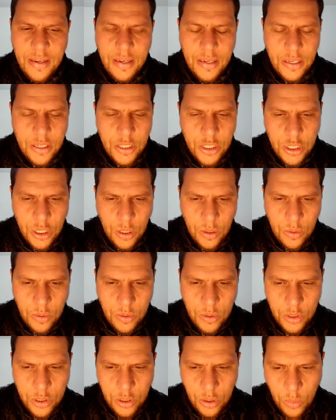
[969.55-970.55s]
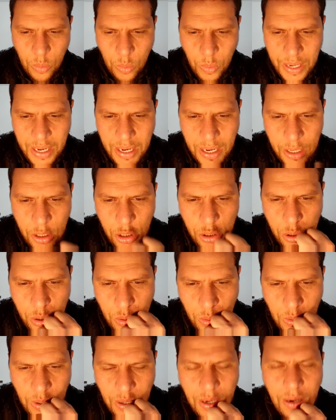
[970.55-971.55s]
So, so we need to
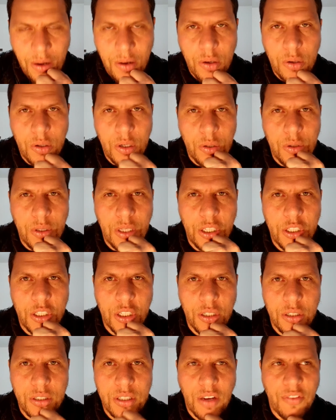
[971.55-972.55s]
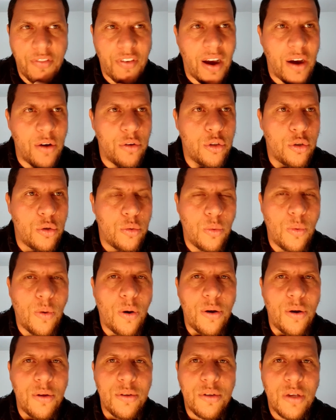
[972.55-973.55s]
learn to teach ourselves how to
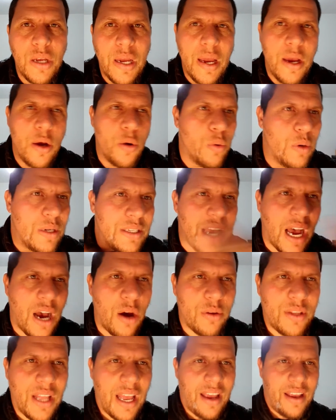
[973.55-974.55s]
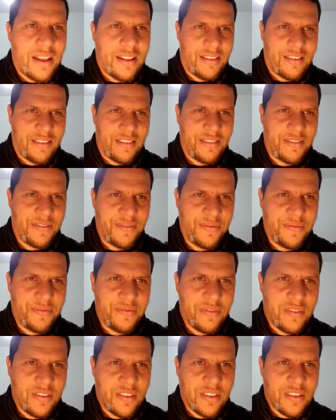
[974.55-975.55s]
want without end.
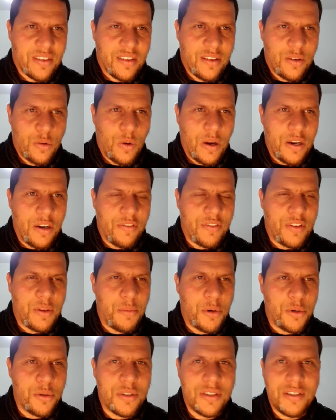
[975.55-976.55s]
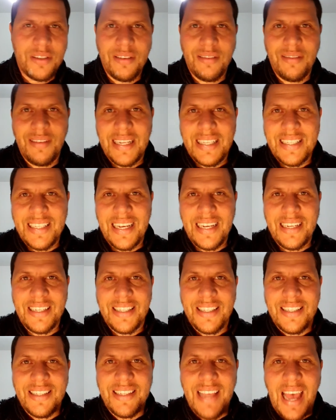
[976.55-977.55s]
One of the most, let's say,
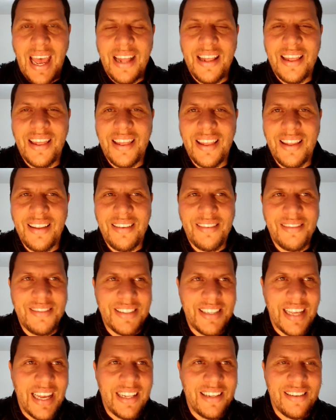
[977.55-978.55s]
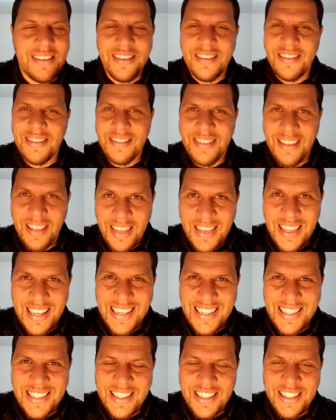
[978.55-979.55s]
sad, sad
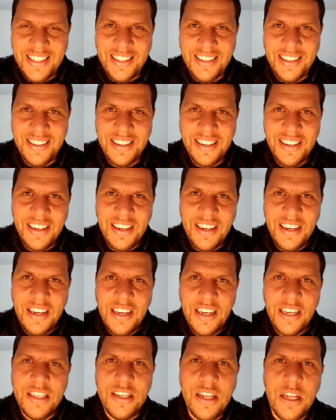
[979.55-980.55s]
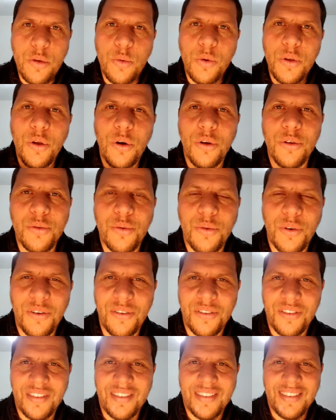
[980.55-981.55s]
things is that we don't
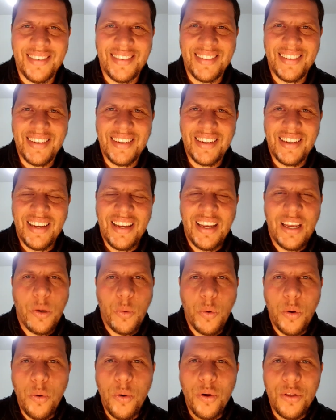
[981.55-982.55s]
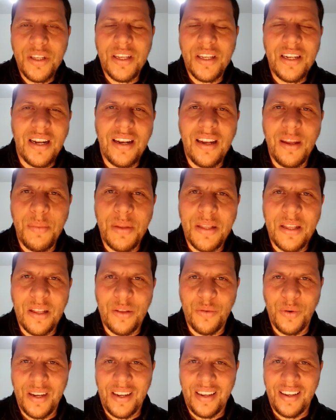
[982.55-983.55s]
want. We want in a limited
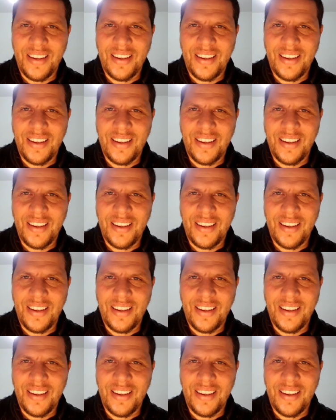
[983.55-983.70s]
way.